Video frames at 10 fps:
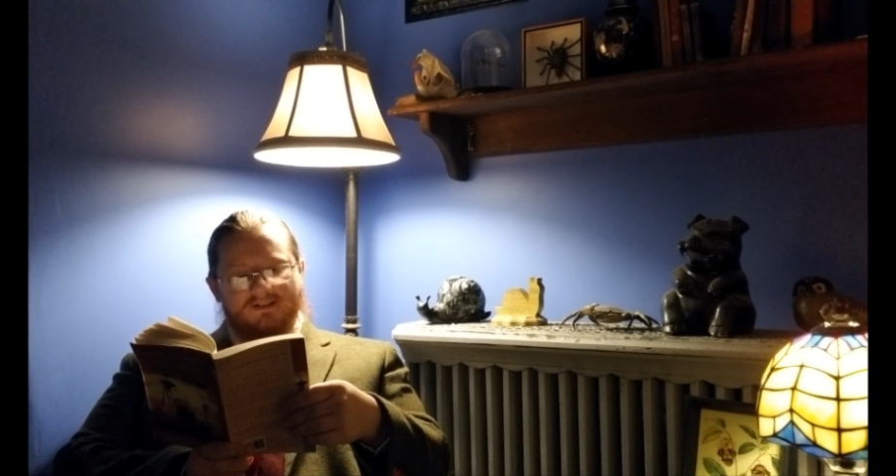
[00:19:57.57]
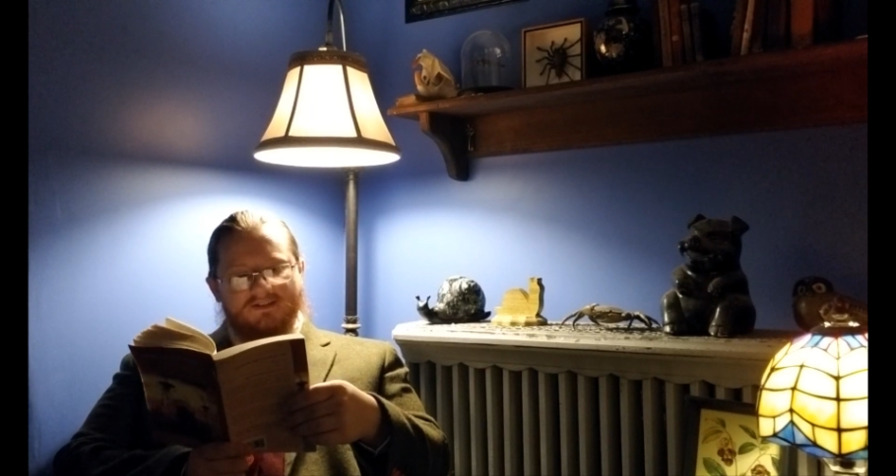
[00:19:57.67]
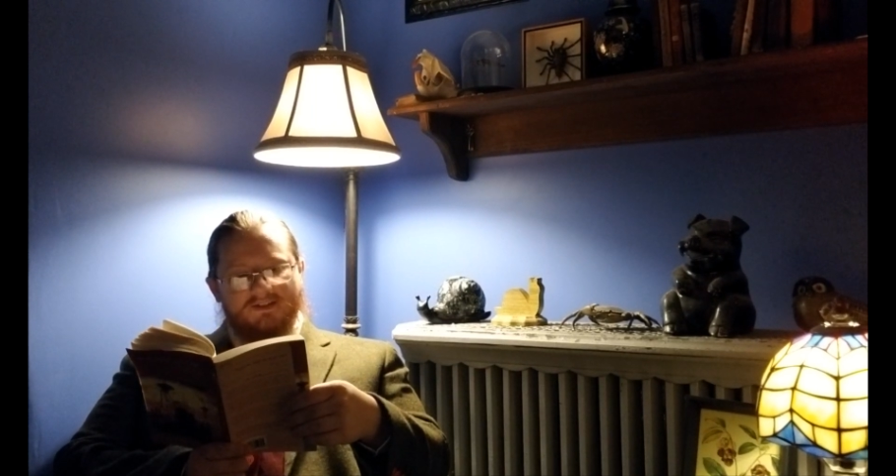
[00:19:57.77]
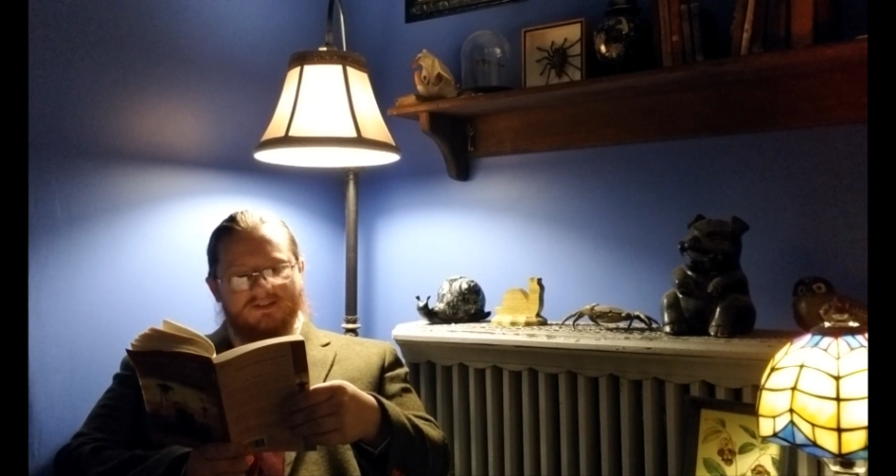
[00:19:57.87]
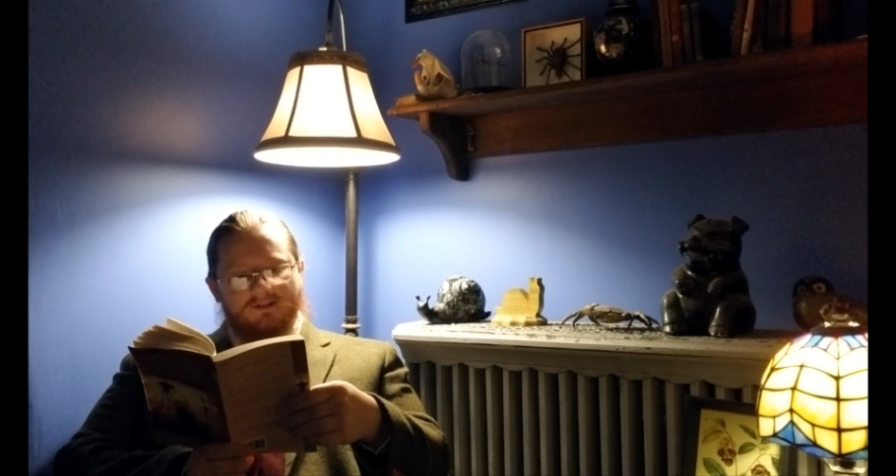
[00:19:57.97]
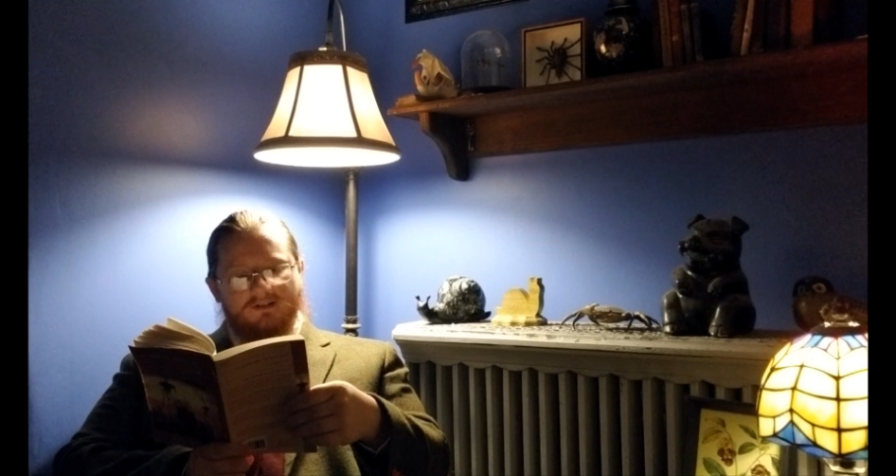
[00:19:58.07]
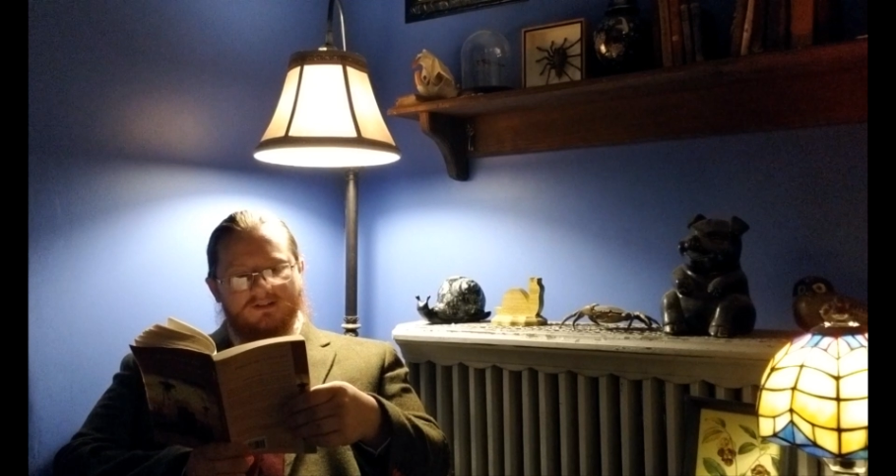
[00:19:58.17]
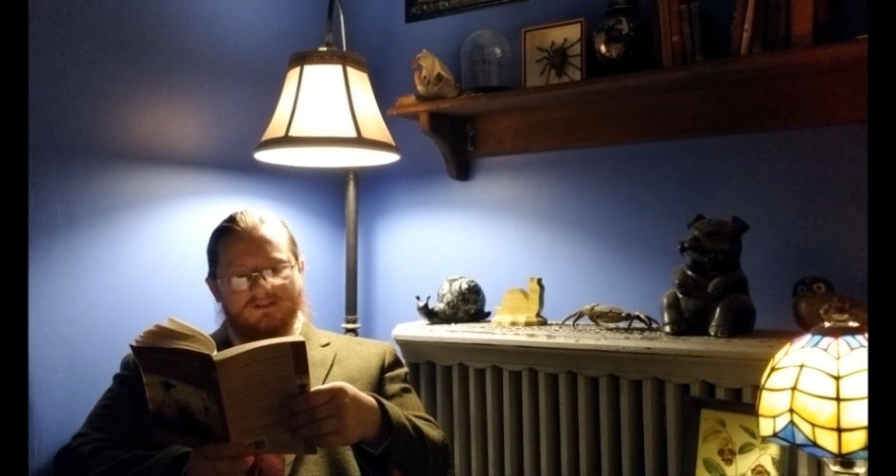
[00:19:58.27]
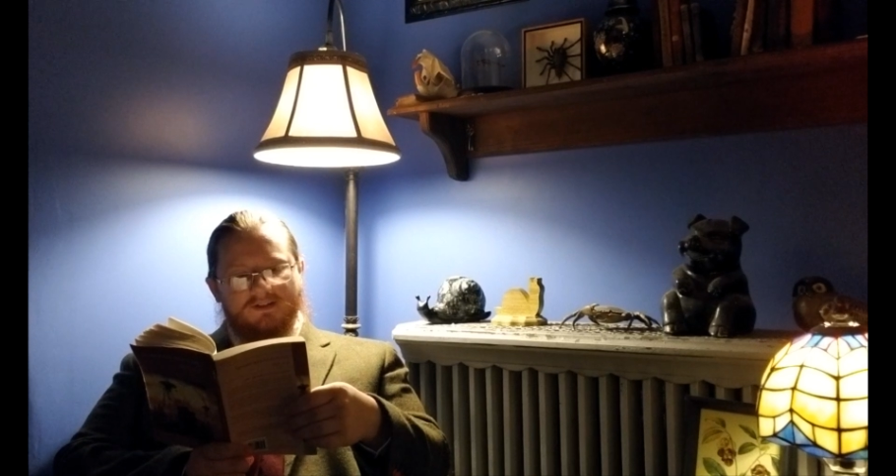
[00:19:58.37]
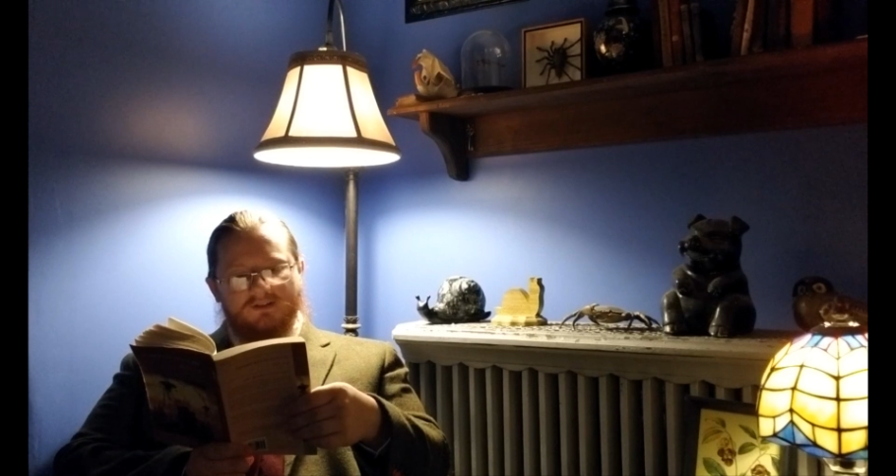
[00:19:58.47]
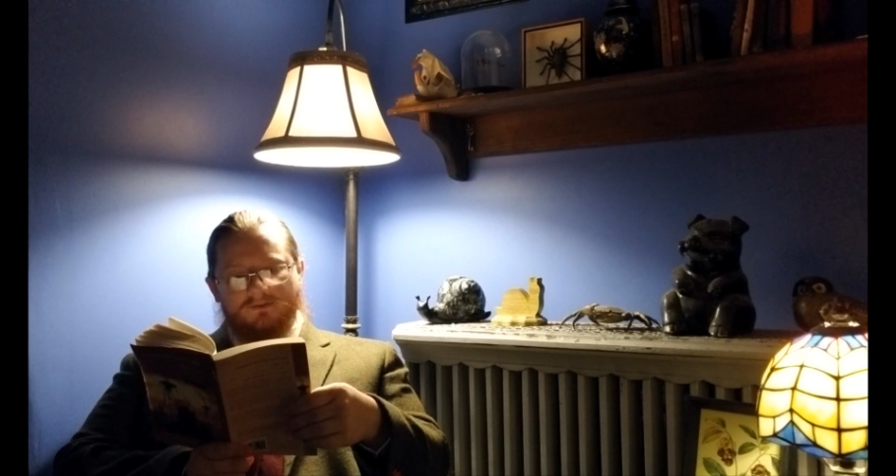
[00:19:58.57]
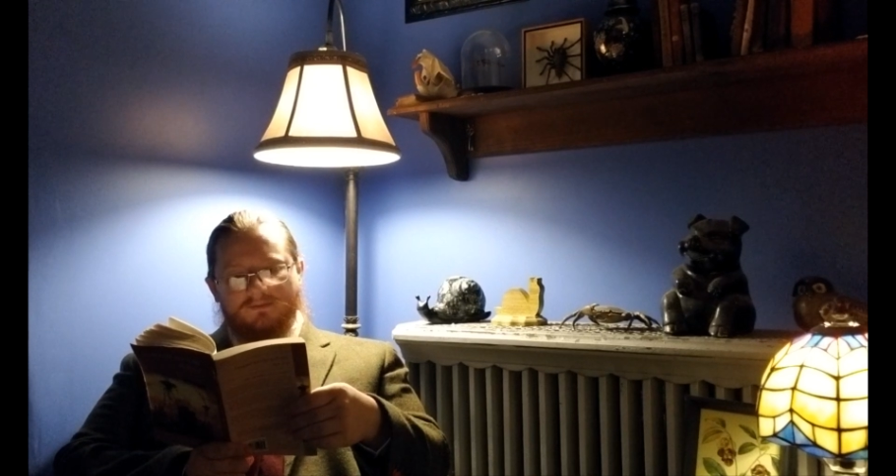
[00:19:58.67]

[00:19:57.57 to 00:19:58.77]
securing the new